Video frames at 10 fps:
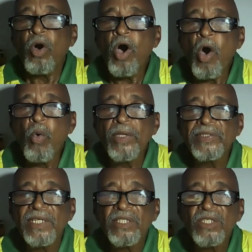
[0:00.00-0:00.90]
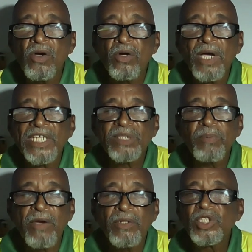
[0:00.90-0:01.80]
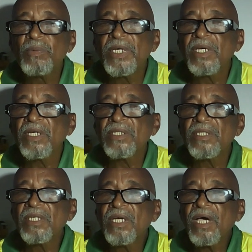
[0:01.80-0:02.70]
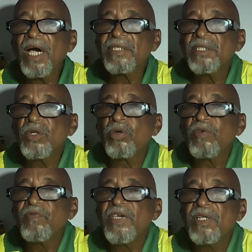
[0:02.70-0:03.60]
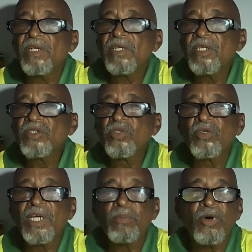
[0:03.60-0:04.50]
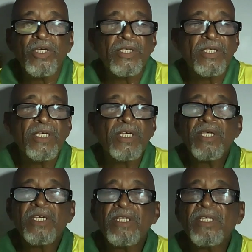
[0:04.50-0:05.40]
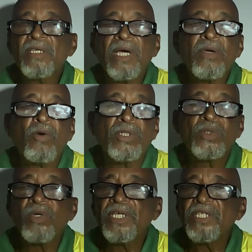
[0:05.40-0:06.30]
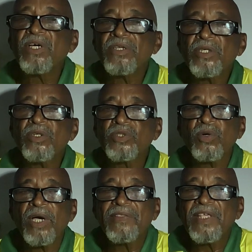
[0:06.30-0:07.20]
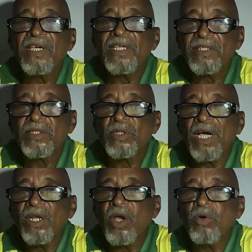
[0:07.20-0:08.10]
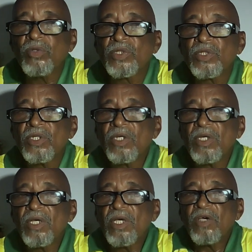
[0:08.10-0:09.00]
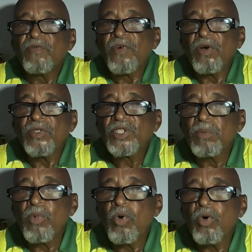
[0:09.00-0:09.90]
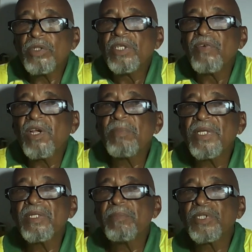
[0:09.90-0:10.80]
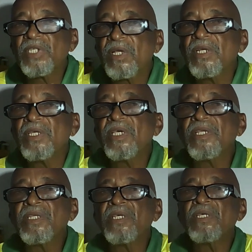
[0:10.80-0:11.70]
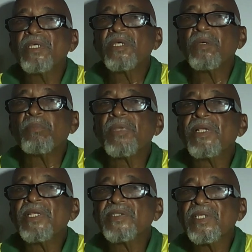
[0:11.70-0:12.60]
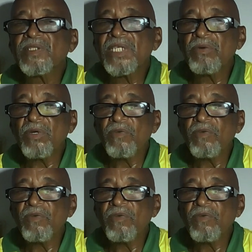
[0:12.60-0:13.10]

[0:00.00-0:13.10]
How is that young, aspiring Jamaican athlete going to feel to know that, boy, I go in school, it done? So I think it allows for some more development, particularly in the middle distance area.